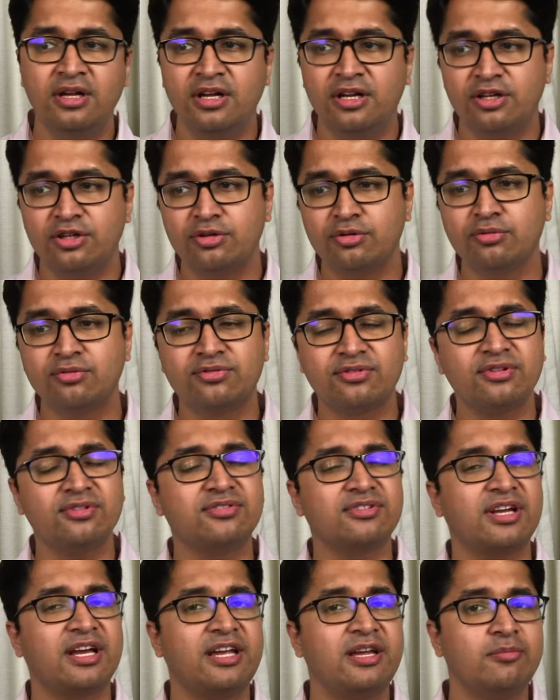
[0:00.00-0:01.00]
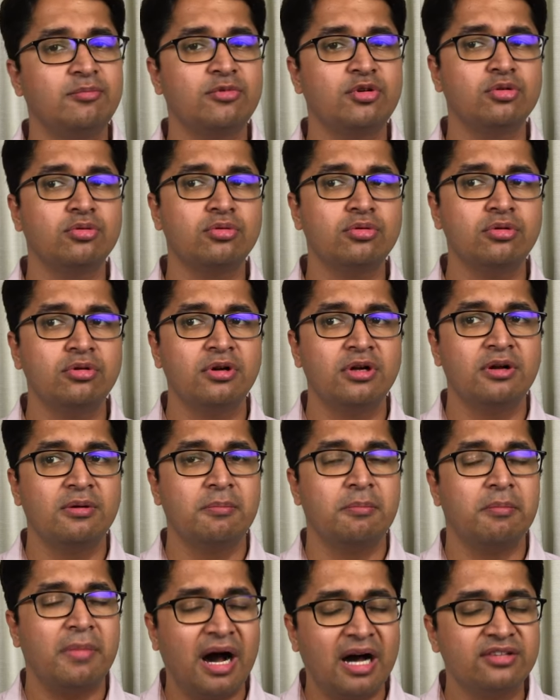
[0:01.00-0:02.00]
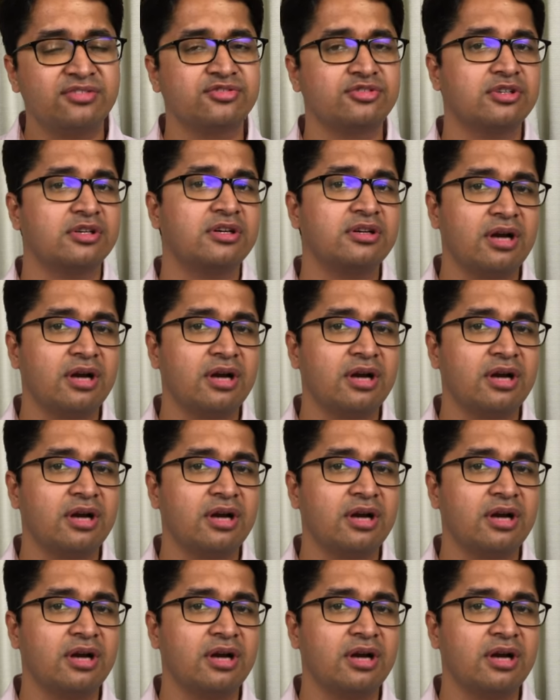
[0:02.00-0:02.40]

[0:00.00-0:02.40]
Use this time to master